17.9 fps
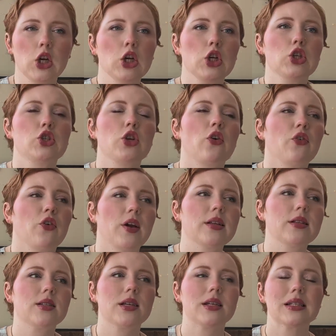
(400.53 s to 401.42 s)
So for
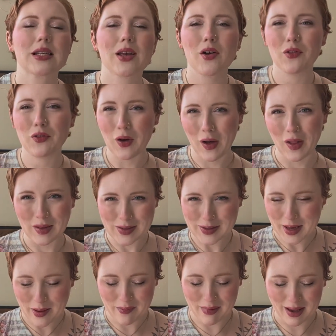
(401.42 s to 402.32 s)
instance, fall is
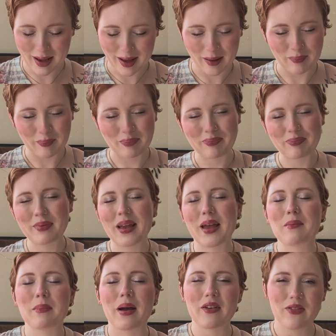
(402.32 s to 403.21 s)
coming up.
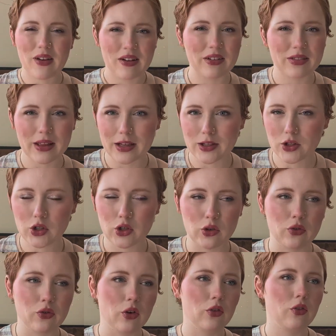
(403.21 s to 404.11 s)
My favorite things to
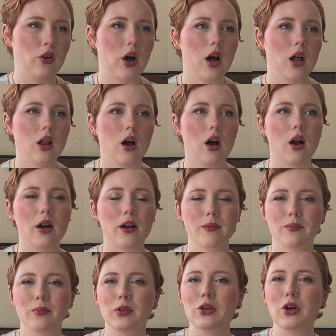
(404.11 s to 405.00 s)
do for fall
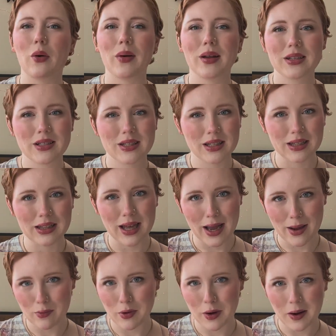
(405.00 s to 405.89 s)
are going to the
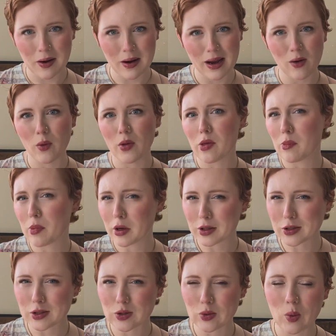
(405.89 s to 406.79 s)
library or the
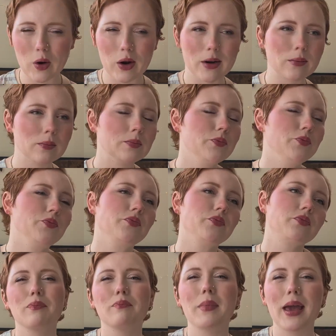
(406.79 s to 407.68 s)
bookstore,
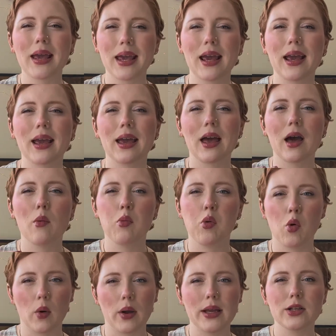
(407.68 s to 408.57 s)
making a
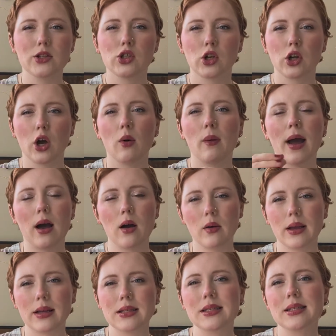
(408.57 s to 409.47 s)
point to go
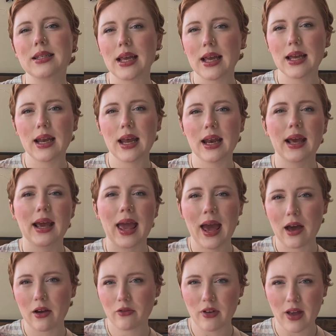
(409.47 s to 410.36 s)
out and sit in a
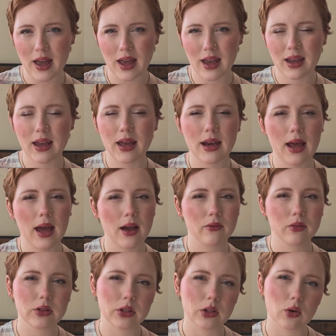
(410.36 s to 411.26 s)
cafe and
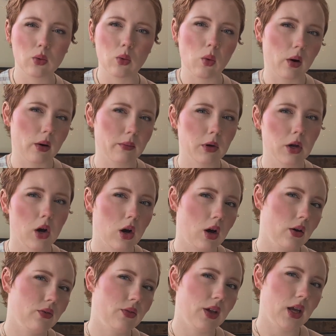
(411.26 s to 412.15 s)
have a little warm
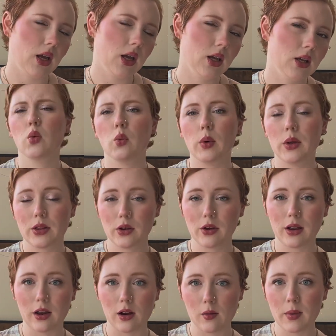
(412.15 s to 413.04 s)
coffee with
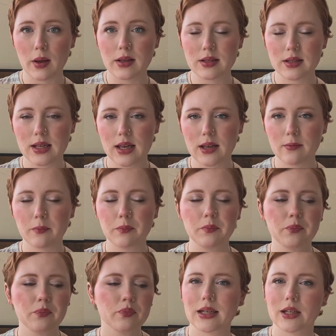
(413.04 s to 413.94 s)
your earbuds in,
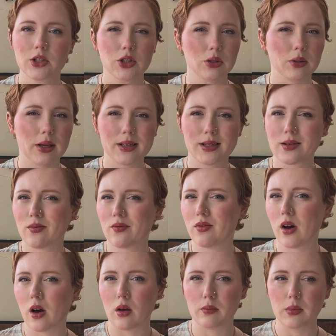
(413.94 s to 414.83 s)
listening to like some
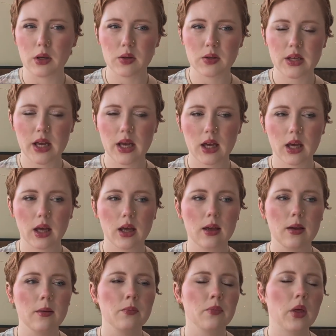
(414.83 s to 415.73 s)
fall music,
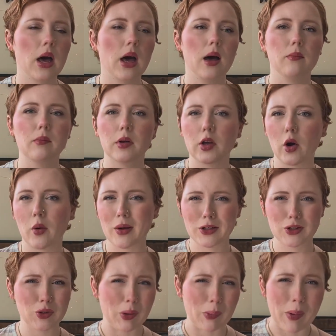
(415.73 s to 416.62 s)
going
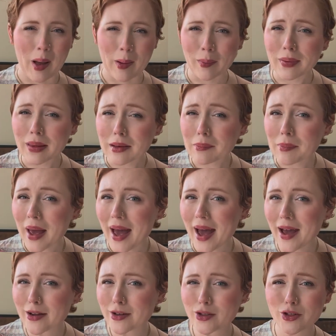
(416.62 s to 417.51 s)
to a pumpkin
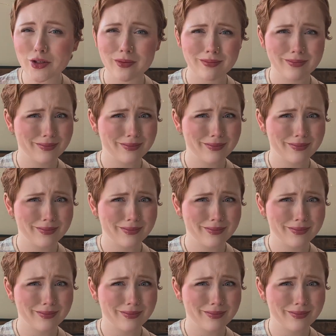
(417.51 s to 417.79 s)
patch.